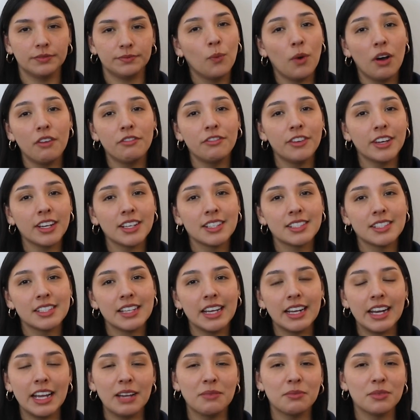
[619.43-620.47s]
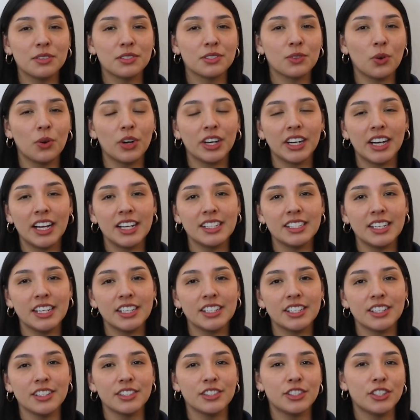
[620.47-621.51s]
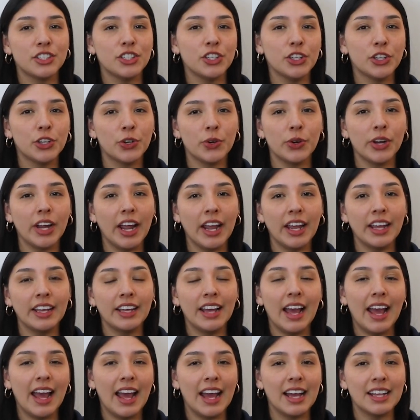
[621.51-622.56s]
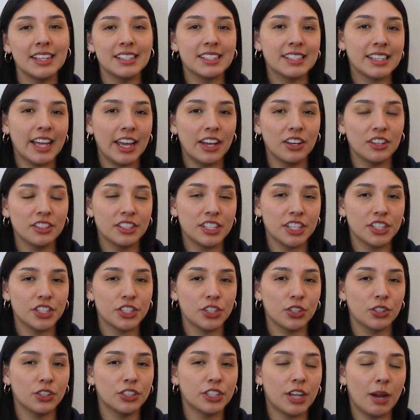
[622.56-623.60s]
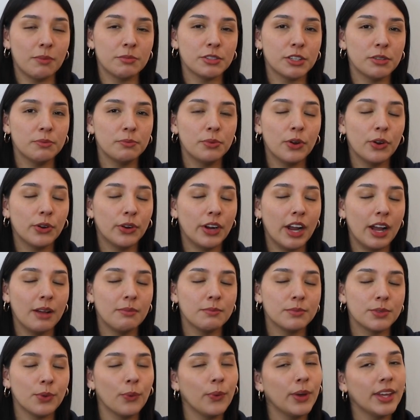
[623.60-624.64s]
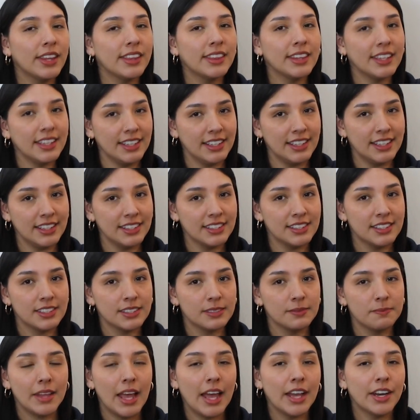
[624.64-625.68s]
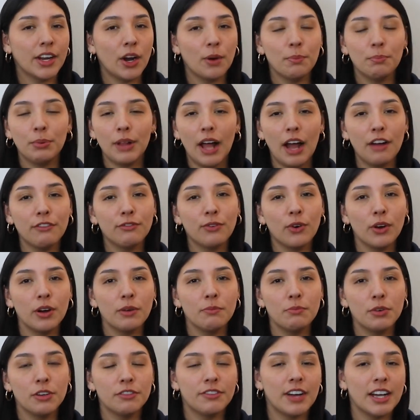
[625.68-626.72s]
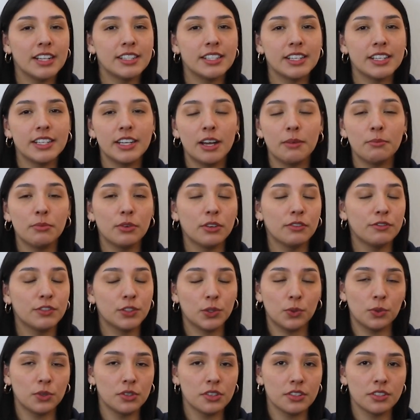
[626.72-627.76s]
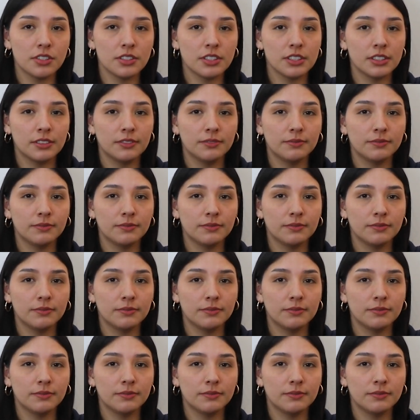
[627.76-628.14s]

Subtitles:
Whatfix enables organizations to create and scale digital adoption programs with ease, and our platform provides a number of tools.